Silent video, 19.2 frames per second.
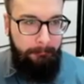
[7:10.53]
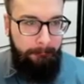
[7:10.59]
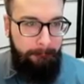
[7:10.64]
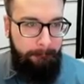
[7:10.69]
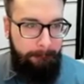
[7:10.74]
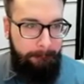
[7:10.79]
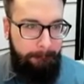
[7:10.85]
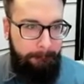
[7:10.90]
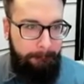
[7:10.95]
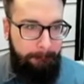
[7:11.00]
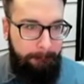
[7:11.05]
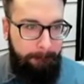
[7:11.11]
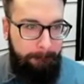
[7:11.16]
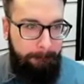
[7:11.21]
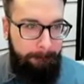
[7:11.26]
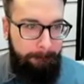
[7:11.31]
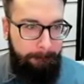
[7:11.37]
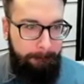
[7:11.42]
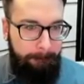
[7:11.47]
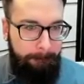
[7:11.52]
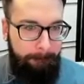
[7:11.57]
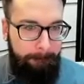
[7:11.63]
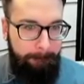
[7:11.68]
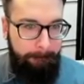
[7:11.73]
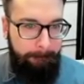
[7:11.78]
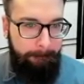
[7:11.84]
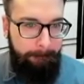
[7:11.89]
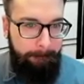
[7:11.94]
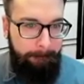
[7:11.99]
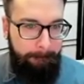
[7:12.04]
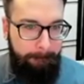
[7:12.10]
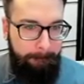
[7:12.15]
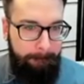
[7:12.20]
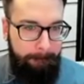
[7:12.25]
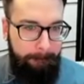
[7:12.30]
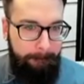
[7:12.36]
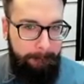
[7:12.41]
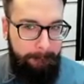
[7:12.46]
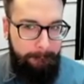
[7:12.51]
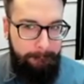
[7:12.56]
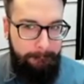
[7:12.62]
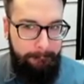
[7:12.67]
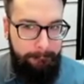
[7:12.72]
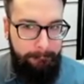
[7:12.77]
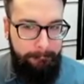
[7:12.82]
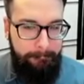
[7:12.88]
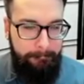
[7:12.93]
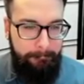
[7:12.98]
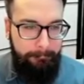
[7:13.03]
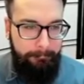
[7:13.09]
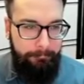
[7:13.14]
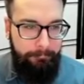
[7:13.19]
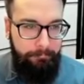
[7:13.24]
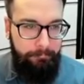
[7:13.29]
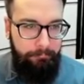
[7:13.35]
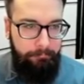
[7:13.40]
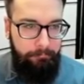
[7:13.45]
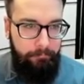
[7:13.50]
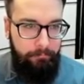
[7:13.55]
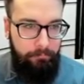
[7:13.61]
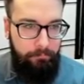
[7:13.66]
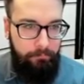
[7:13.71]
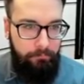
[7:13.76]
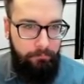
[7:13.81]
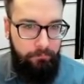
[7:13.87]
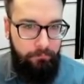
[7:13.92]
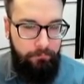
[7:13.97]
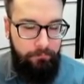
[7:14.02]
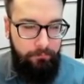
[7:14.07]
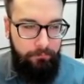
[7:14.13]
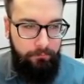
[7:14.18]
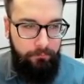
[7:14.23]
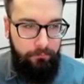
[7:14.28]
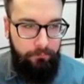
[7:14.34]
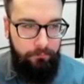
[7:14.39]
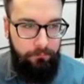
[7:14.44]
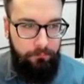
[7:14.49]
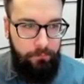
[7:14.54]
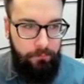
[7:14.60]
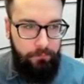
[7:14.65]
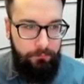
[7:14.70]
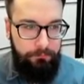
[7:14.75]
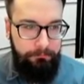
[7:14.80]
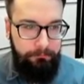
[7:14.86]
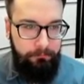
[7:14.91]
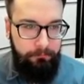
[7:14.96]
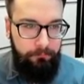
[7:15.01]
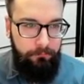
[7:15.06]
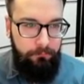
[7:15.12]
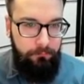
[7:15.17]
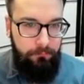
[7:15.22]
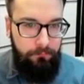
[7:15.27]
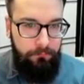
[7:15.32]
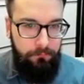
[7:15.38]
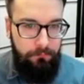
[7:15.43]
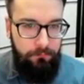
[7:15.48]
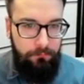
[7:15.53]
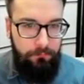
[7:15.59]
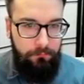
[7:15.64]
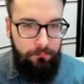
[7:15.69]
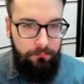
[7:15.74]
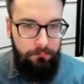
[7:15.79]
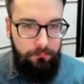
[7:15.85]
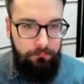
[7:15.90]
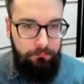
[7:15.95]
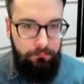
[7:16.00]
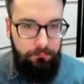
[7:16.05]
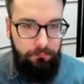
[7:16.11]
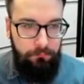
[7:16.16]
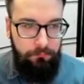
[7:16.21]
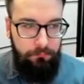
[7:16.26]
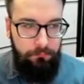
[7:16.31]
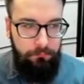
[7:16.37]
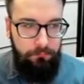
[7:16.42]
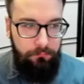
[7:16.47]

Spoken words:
[no speech]